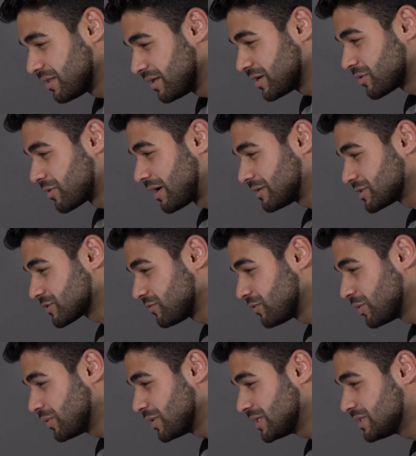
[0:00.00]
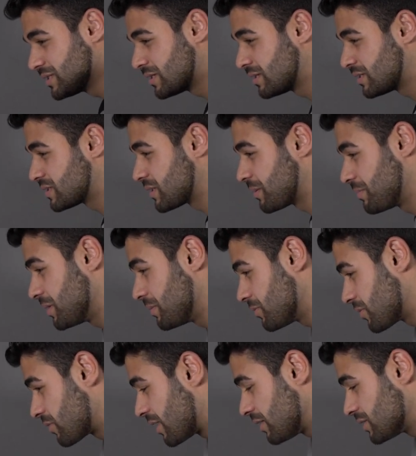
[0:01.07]
They crouch forward, some people
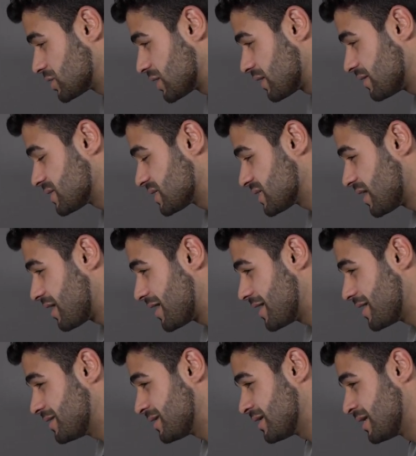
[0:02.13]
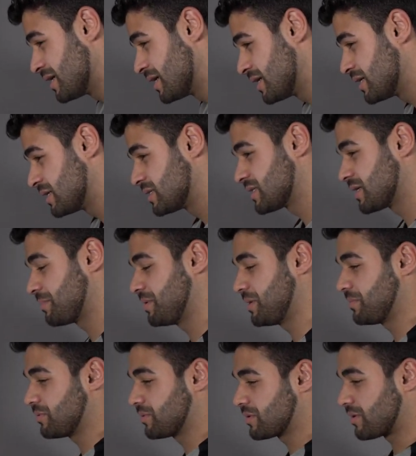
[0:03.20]
crouch to the side, some
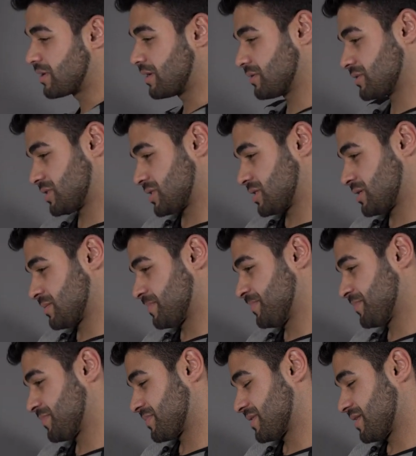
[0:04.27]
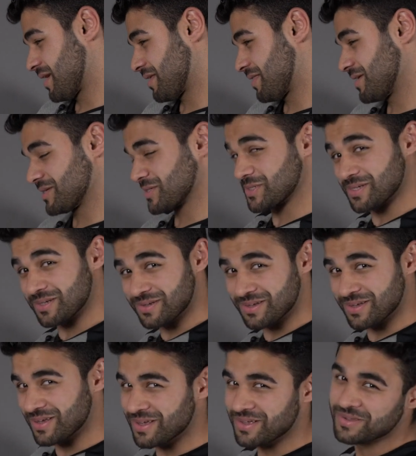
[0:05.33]
people crouch like this.
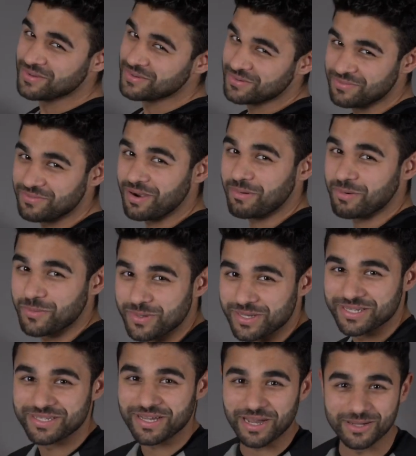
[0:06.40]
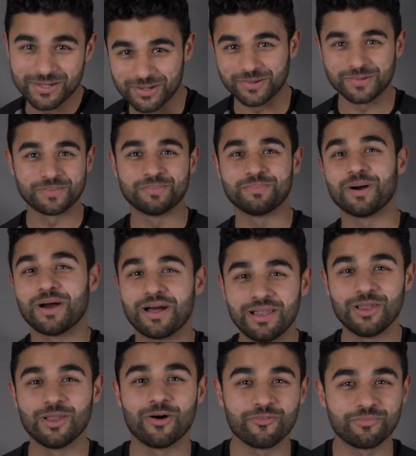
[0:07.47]
Very weird, I know, but a
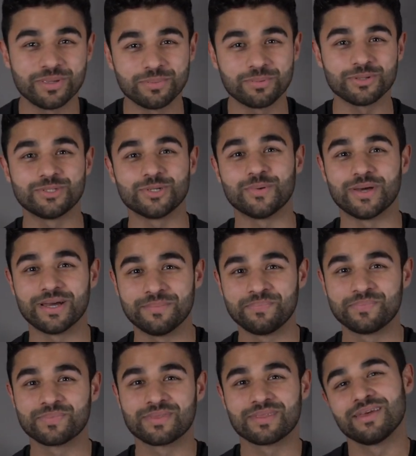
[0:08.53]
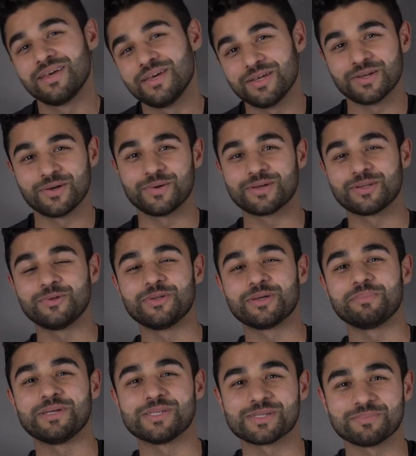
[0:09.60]
lot of people do it, you know,
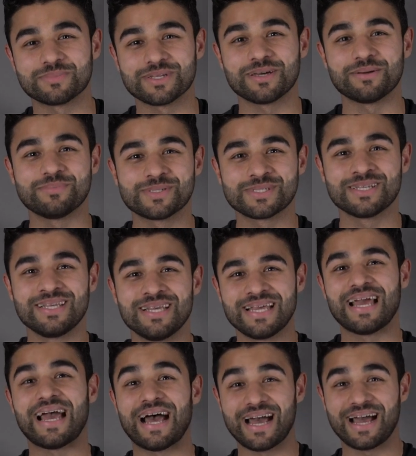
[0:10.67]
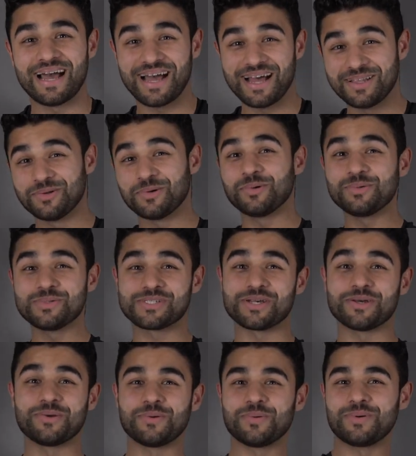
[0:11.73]
including me sometimes. And
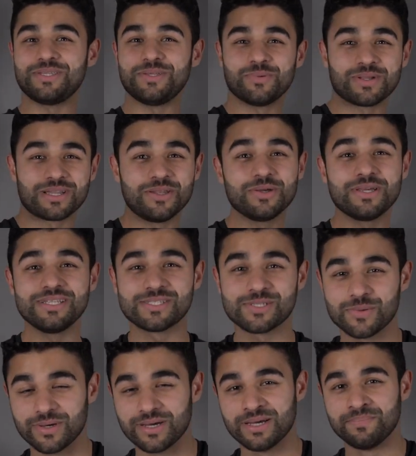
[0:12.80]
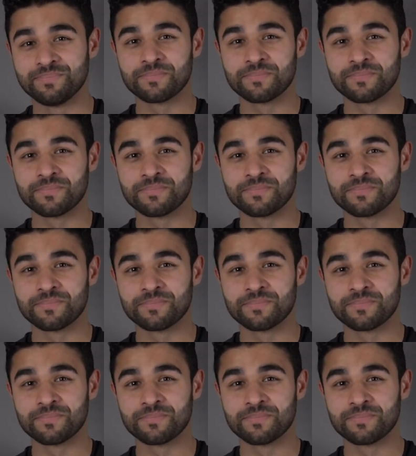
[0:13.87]
also, when you want to look into it,